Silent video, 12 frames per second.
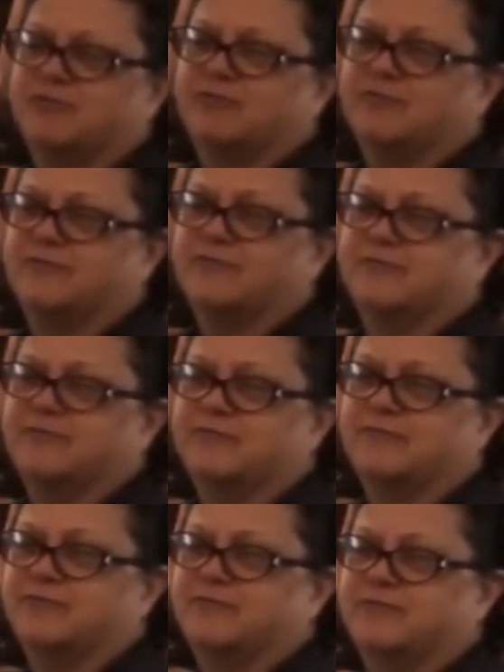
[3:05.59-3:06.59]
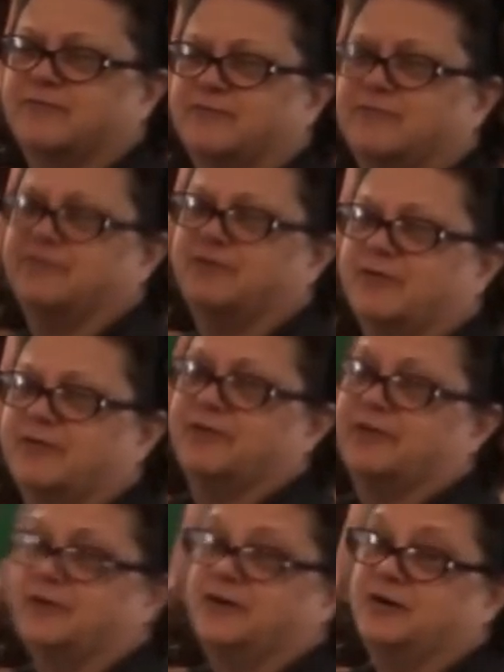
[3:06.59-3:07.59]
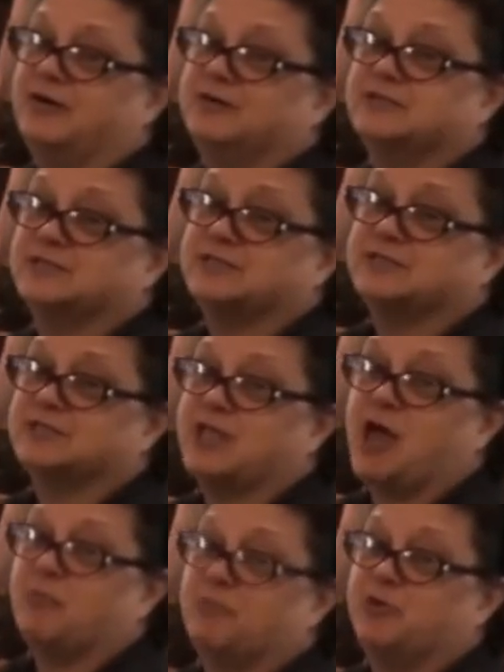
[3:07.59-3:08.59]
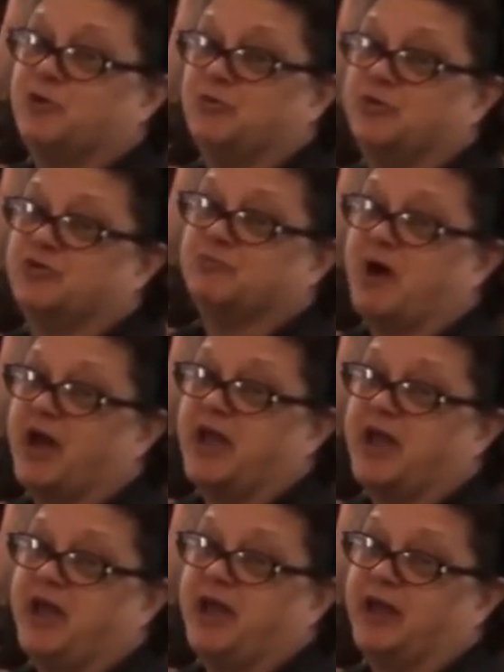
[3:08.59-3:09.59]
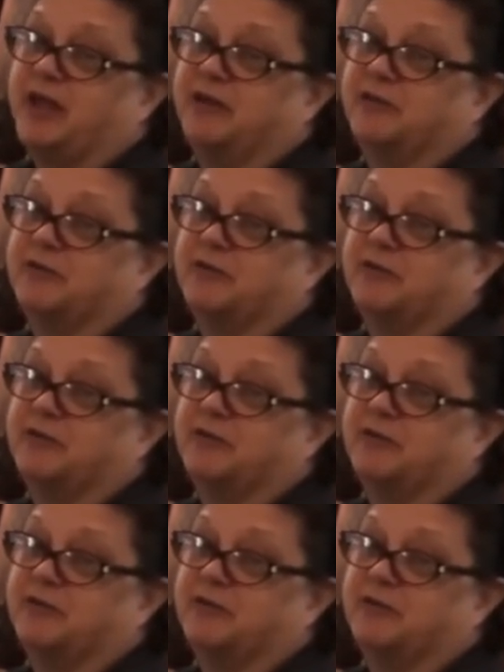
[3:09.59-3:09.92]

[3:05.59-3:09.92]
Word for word: I just sat down again, Miss Slicewater. With my hand.